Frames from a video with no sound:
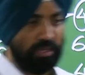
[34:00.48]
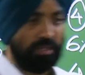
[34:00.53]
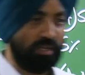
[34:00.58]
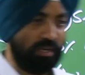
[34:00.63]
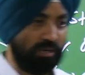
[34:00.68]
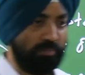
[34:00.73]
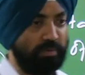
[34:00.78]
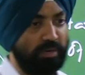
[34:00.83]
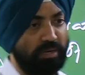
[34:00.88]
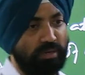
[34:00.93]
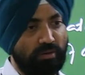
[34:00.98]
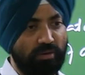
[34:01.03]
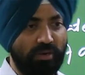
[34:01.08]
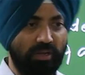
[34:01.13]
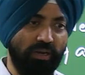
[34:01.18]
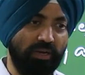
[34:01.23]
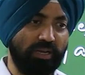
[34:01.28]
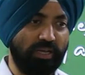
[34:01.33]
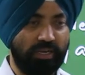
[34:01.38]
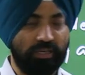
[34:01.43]
in that
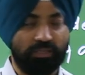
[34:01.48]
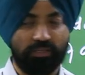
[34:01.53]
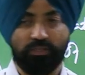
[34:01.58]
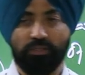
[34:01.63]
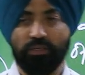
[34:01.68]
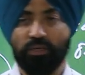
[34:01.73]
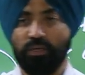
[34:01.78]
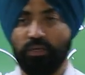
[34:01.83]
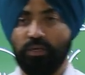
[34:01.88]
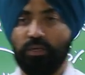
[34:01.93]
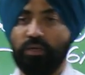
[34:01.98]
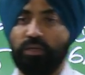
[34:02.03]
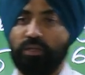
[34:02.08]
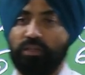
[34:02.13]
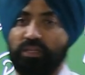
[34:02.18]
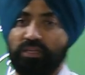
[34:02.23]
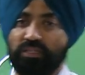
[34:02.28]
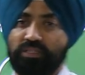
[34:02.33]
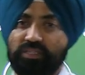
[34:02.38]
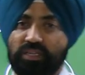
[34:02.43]
particular direction.
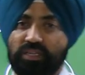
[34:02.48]
This